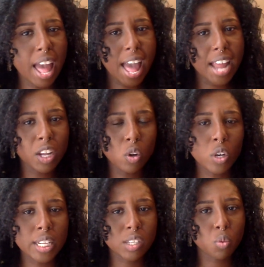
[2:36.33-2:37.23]
adding
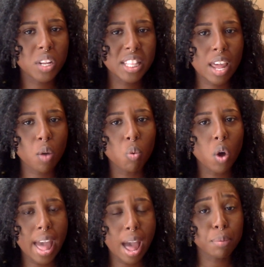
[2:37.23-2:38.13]
on to what they
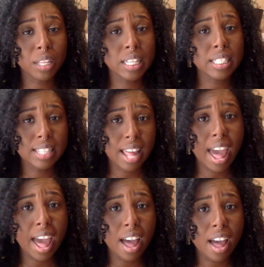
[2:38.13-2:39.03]
want applicants to
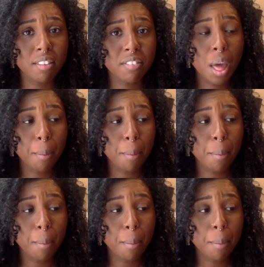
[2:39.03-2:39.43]
have.